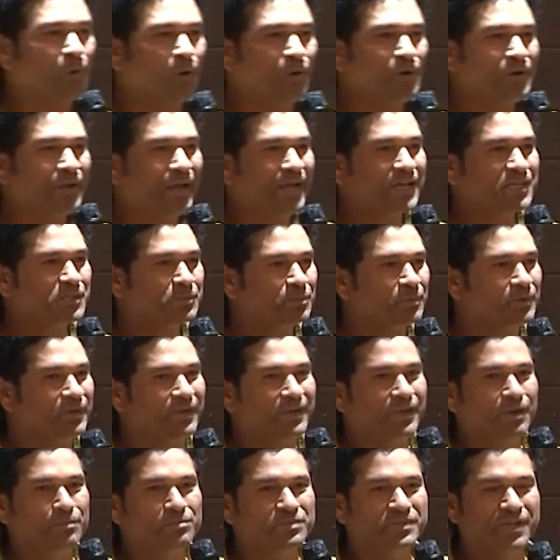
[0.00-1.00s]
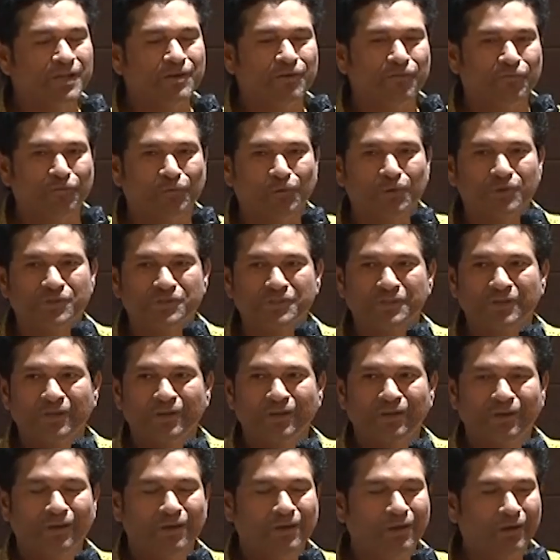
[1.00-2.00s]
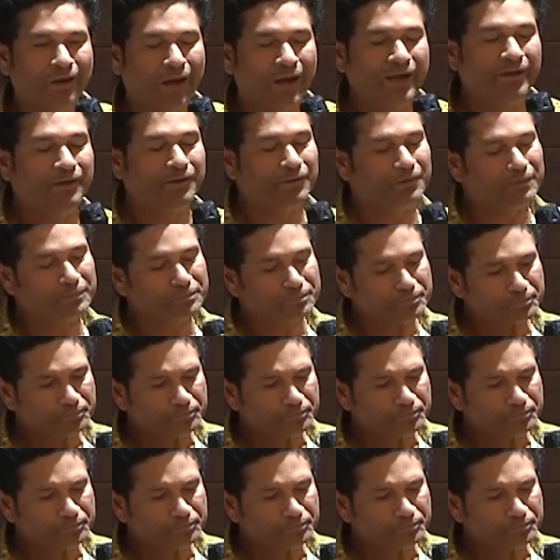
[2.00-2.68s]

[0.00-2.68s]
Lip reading: contacts when he himself was a writer.